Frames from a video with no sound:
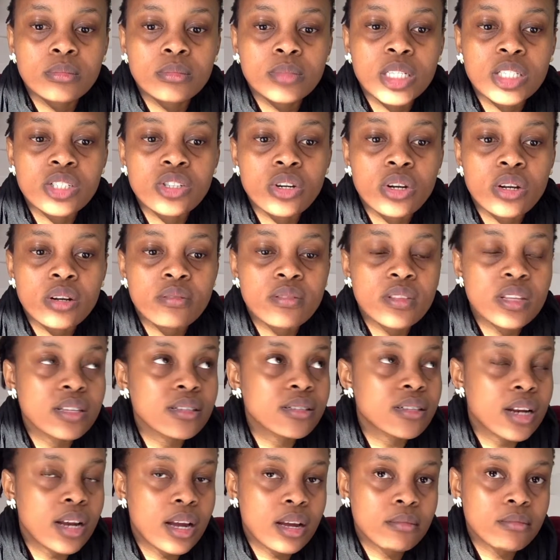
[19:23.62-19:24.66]
There's a lot of things
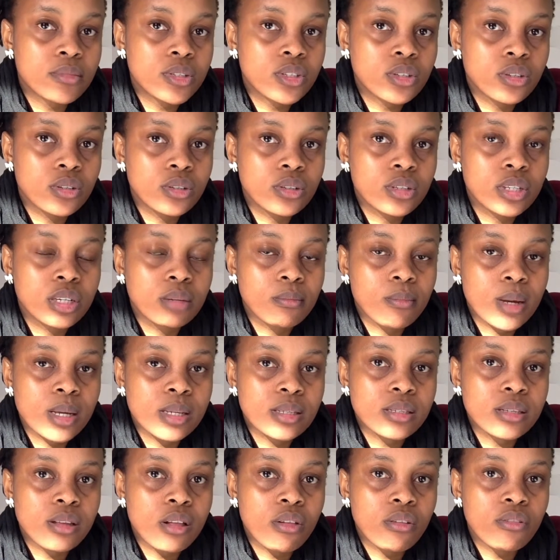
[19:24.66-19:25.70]
that I'm still learning
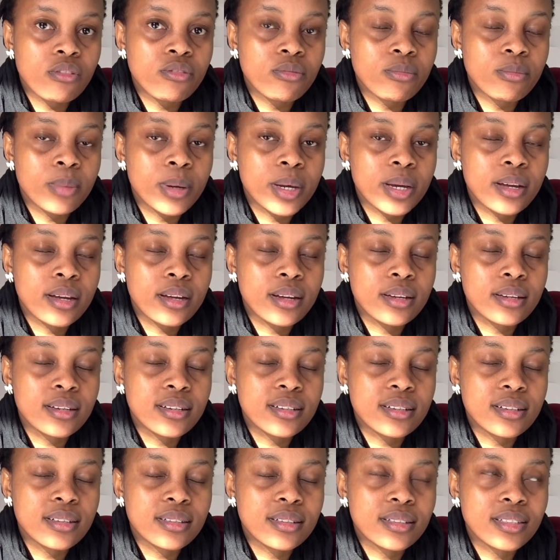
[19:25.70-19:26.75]
myself, but
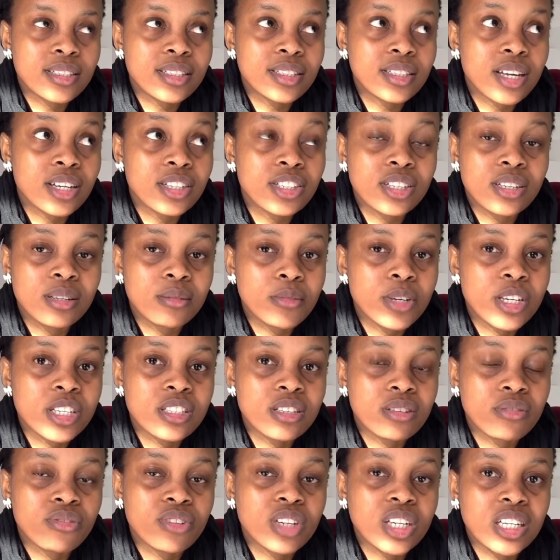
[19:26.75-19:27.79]
it's such an
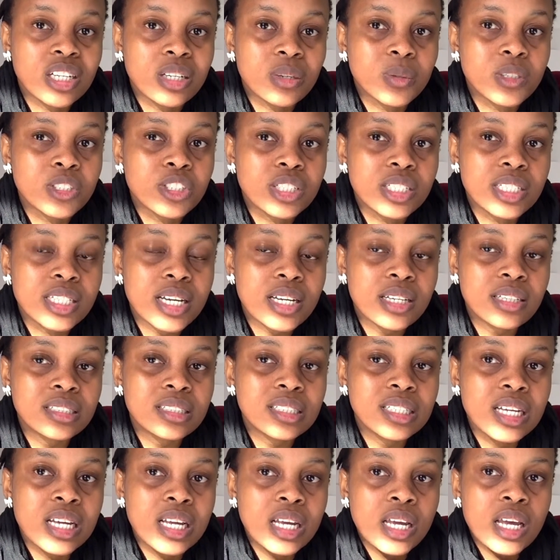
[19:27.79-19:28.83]
amazing feeling when you're done,
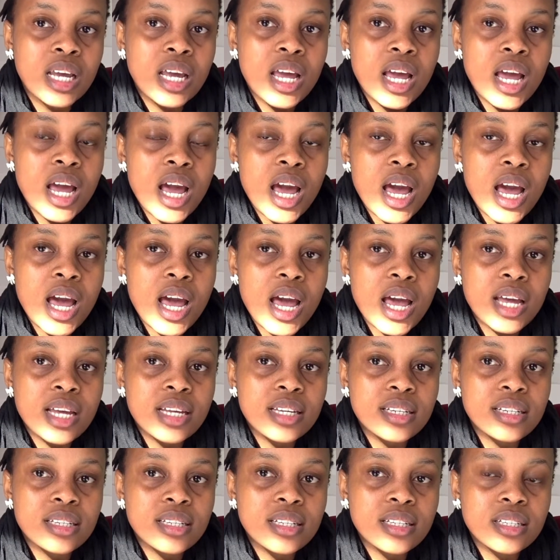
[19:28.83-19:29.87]

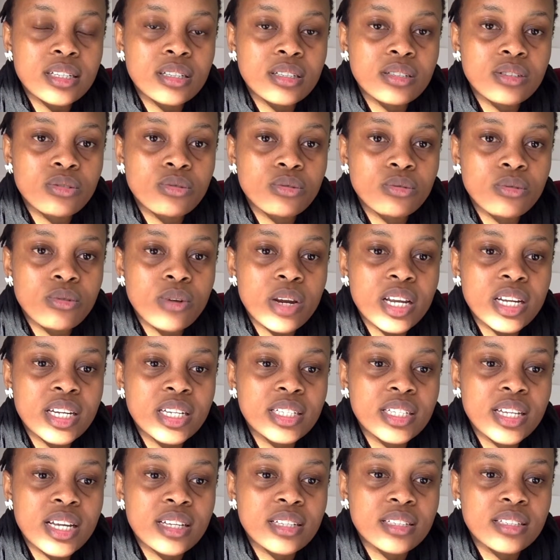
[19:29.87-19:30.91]
and it really
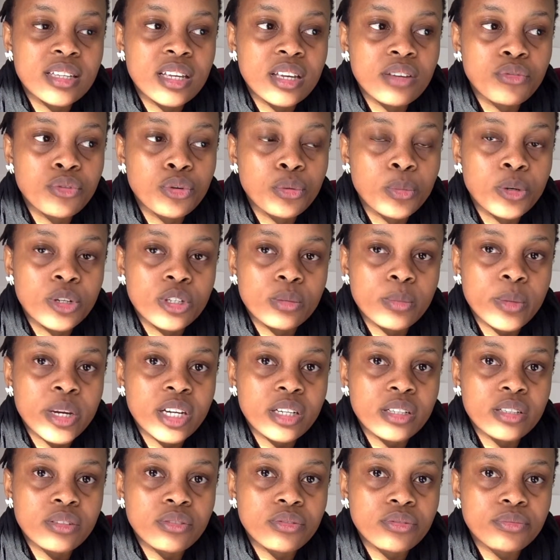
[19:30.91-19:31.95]
does give you
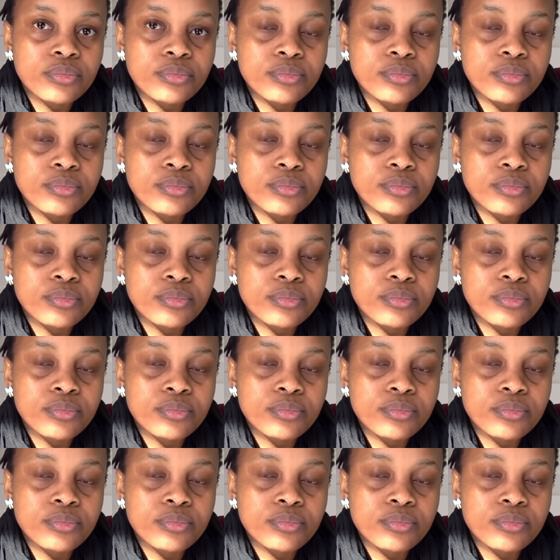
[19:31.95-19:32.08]
perspective.